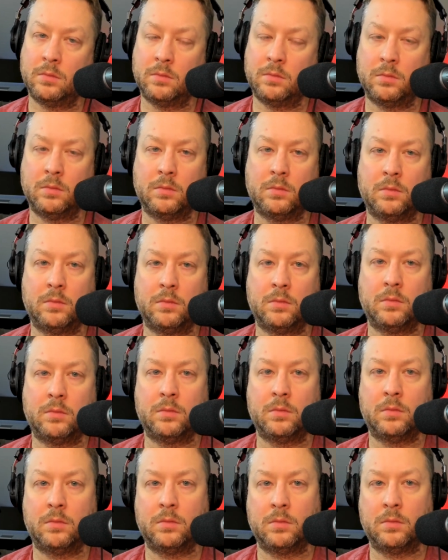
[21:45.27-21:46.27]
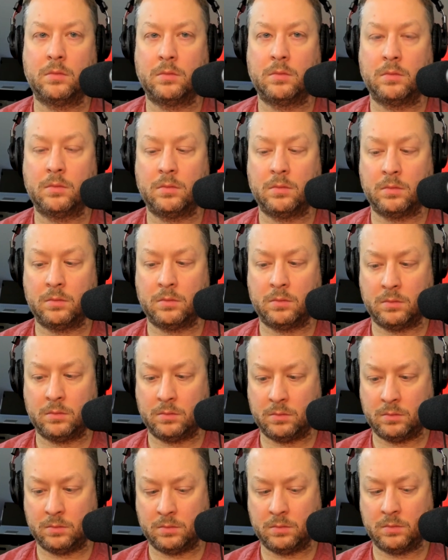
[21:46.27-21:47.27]

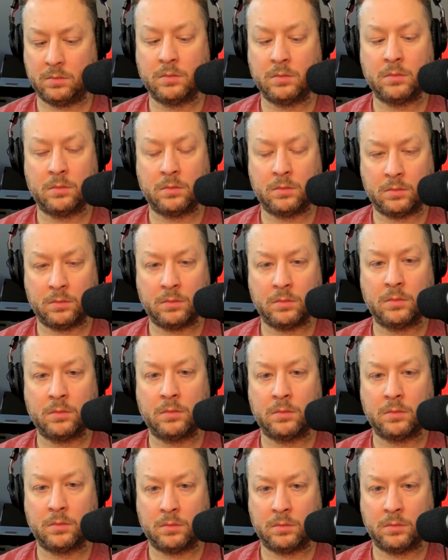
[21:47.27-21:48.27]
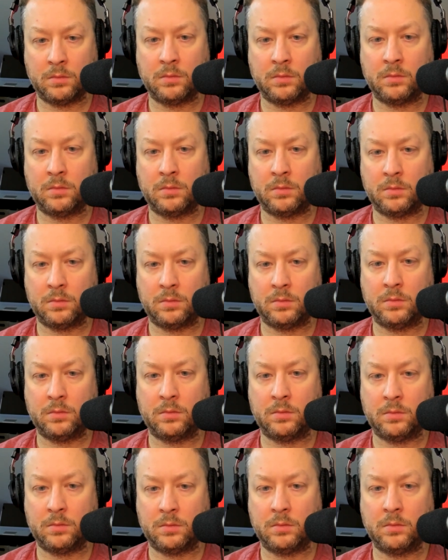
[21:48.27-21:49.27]

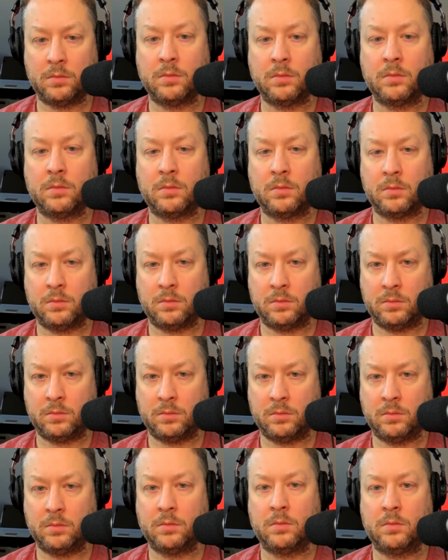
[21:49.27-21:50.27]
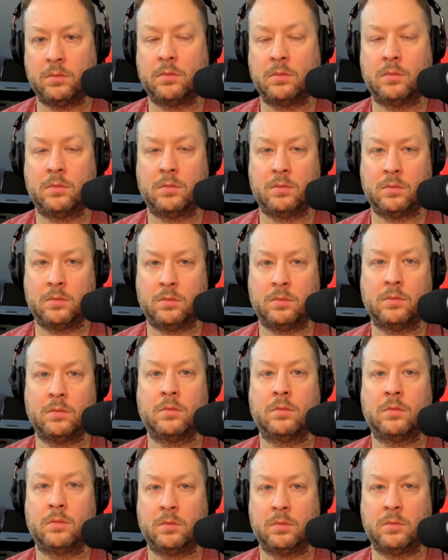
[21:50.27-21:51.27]

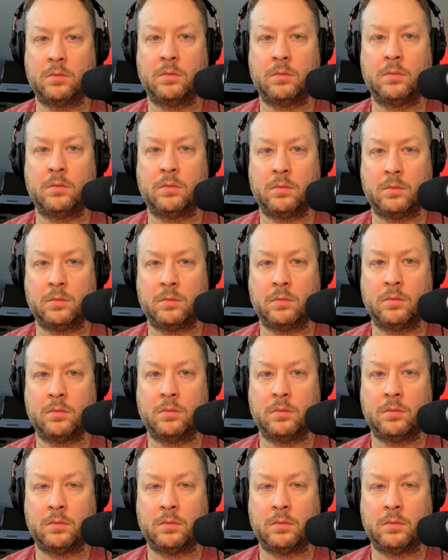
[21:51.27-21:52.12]
This person isn't speaking.